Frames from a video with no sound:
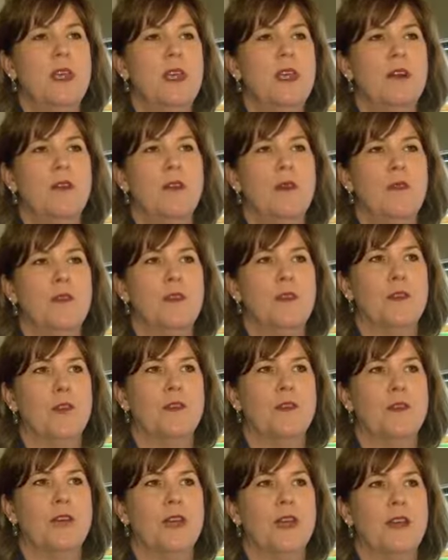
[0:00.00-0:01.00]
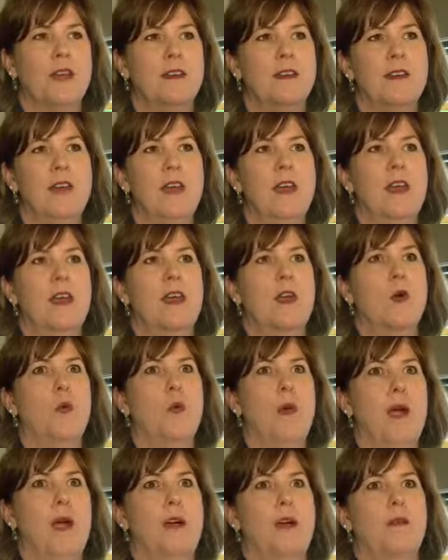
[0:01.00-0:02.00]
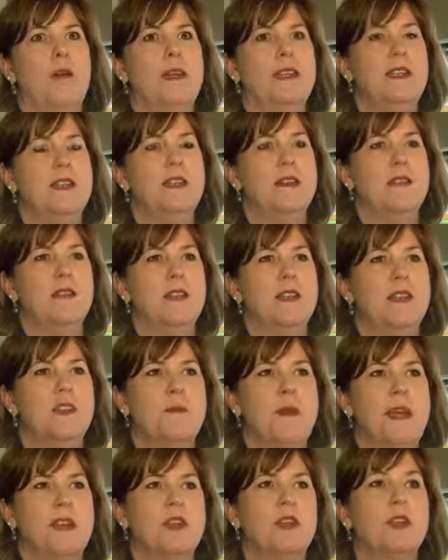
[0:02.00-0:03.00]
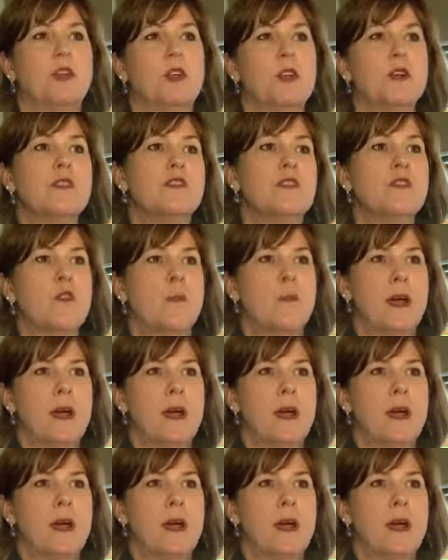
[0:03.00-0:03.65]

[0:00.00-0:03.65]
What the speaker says: we hear over and over again, "Wow, I didn't expect to learn so